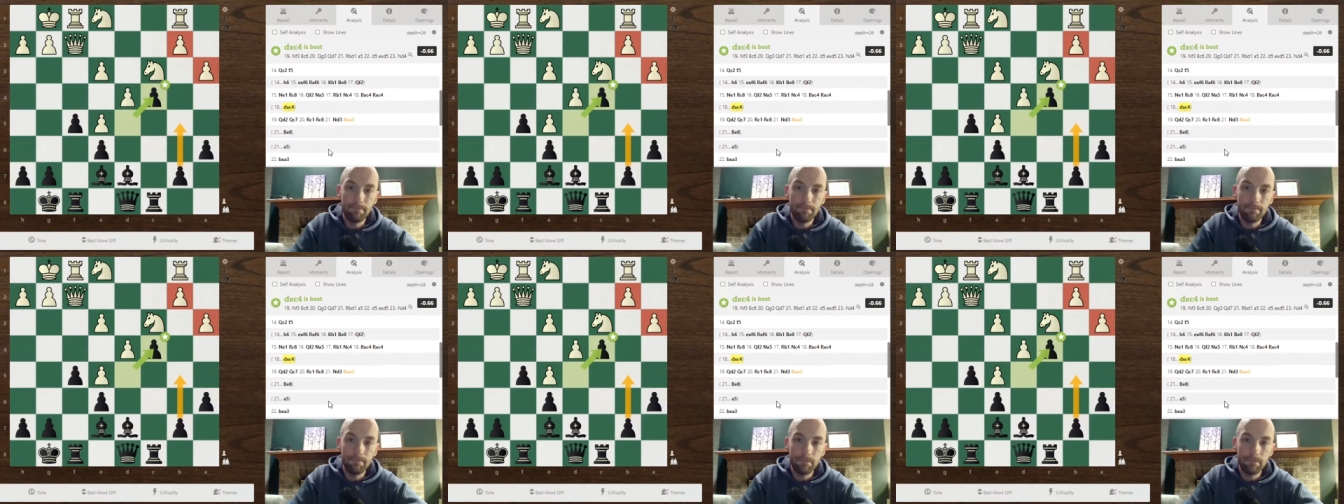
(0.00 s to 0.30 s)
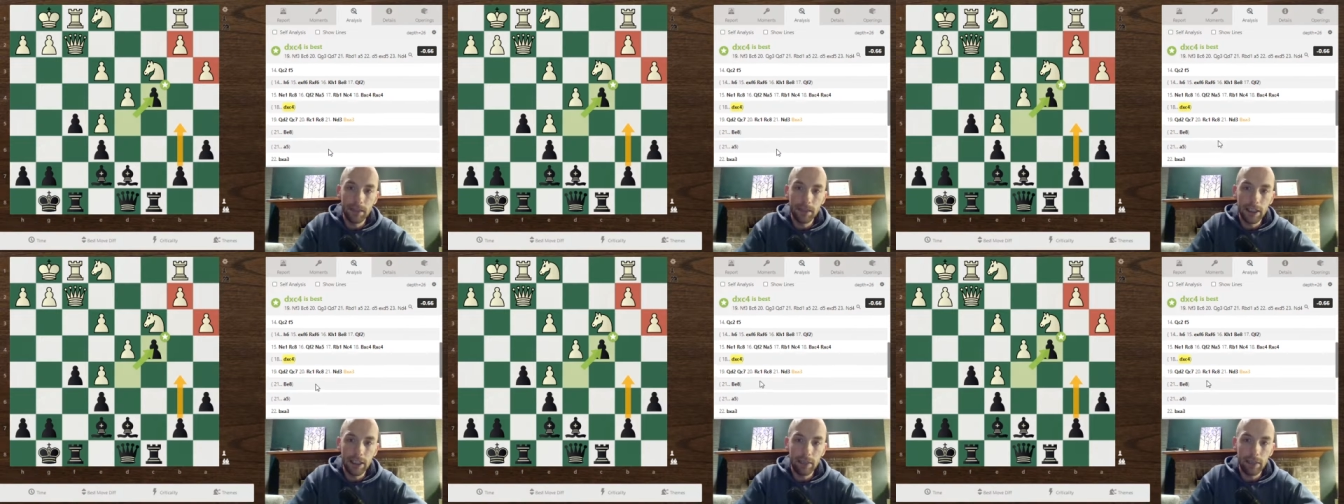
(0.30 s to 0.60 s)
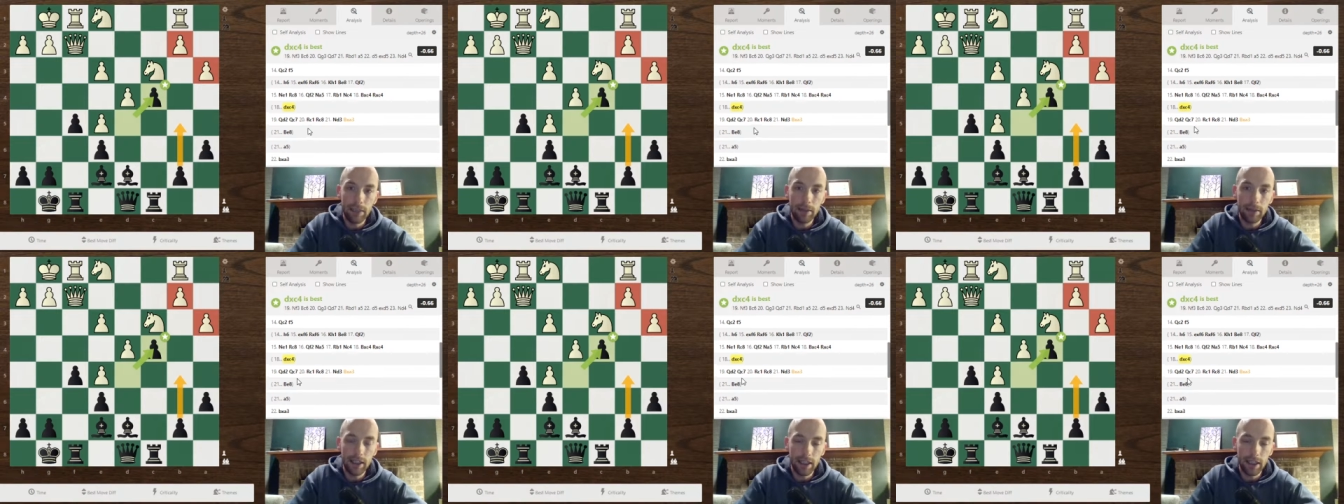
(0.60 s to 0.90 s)

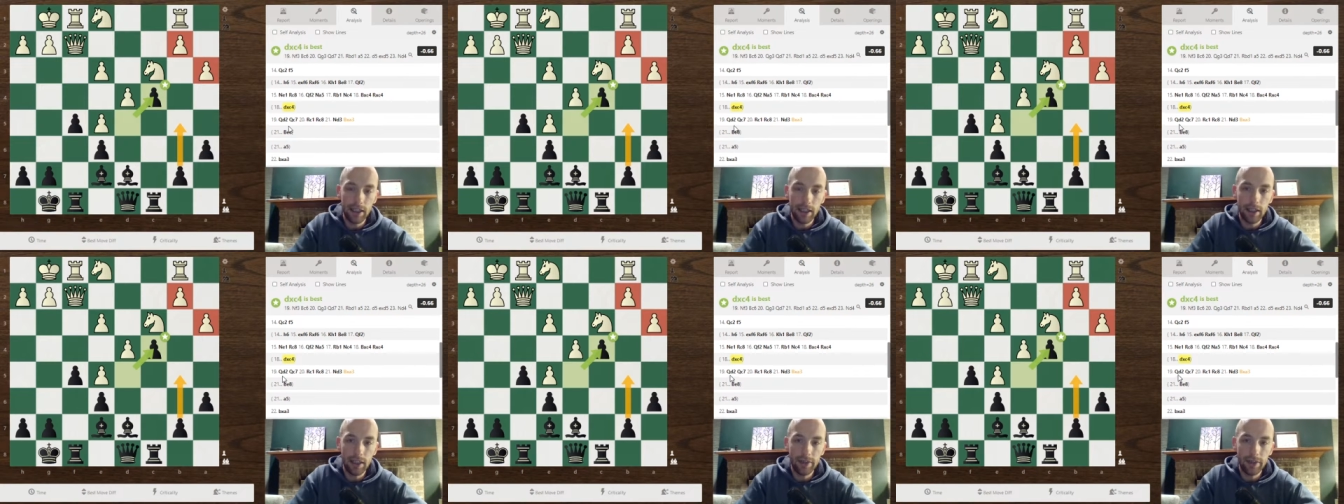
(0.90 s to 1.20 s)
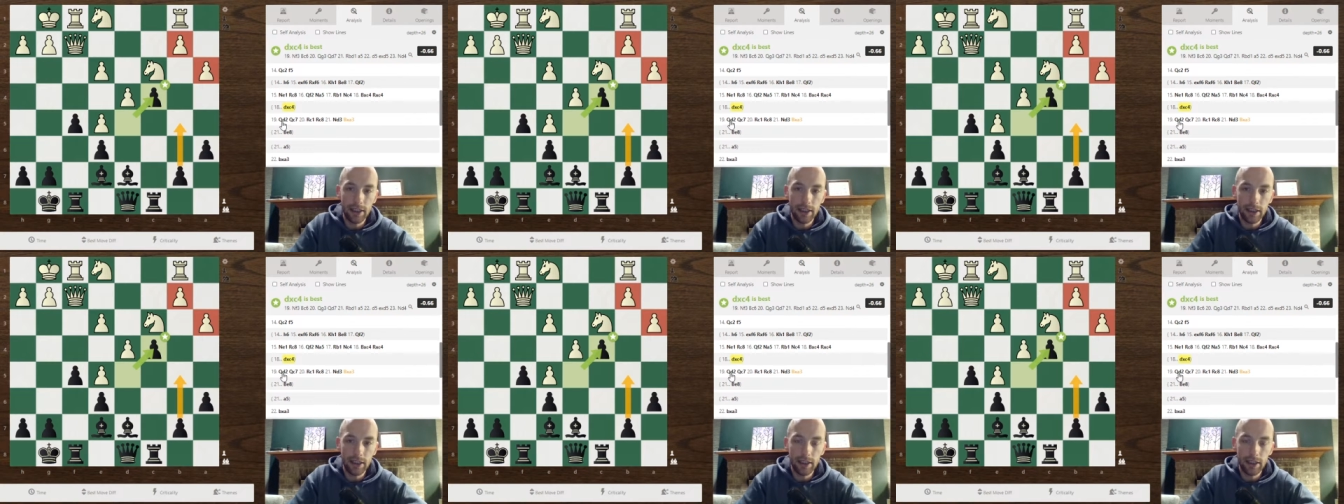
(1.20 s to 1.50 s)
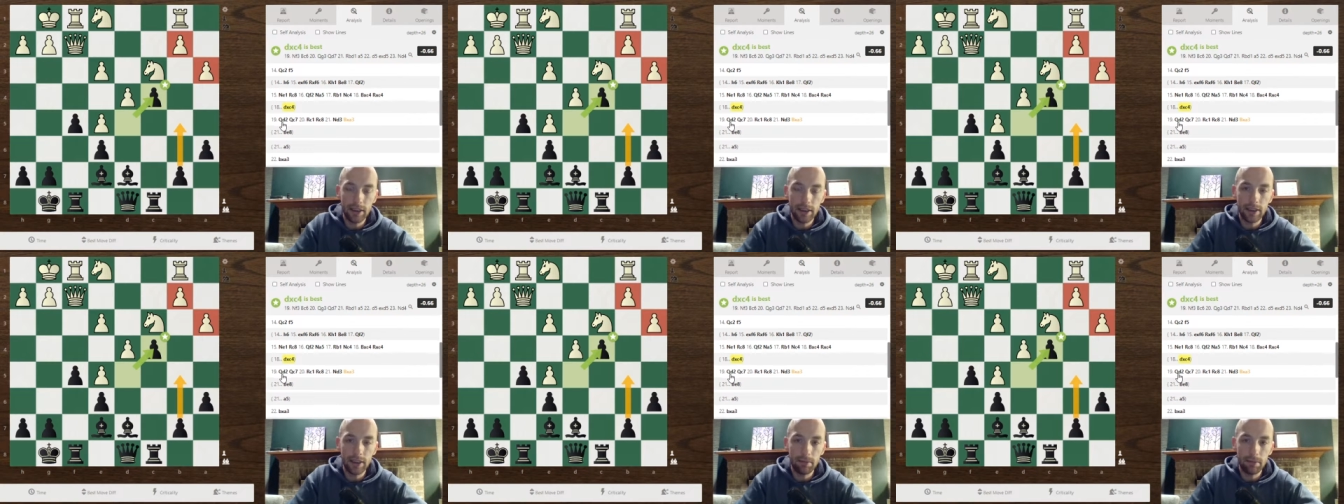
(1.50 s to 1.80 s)
keeping that kind of idea
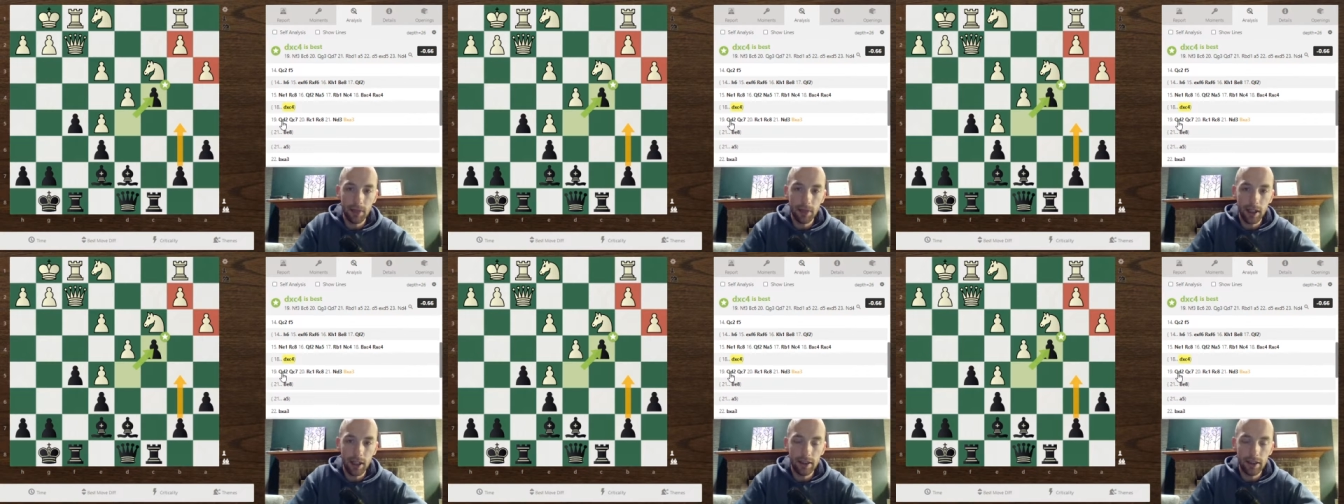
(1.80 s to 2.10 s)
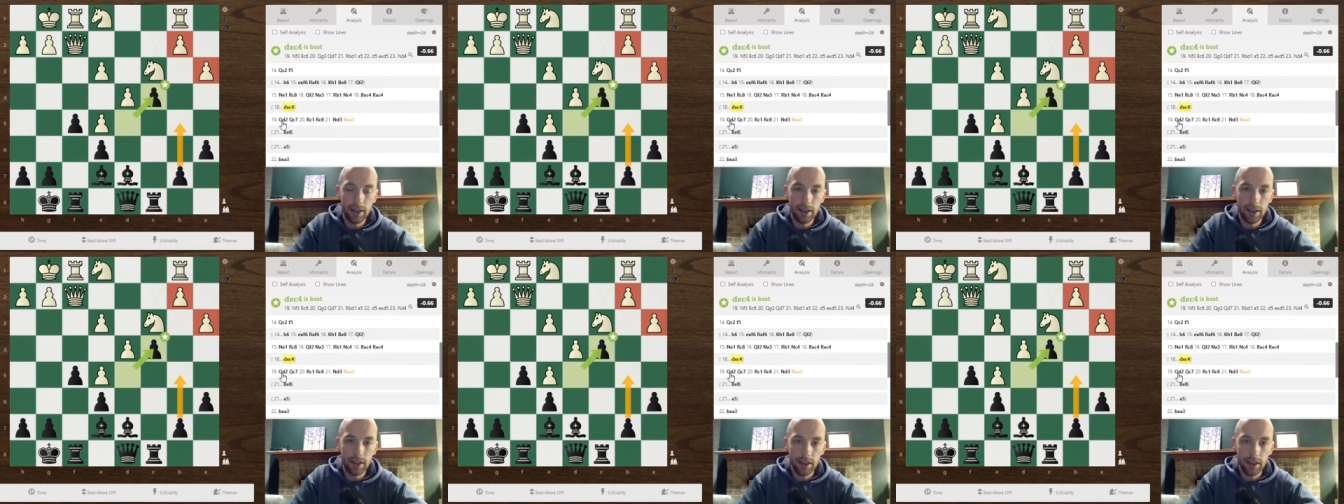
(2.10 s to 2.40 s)
in mind, I think,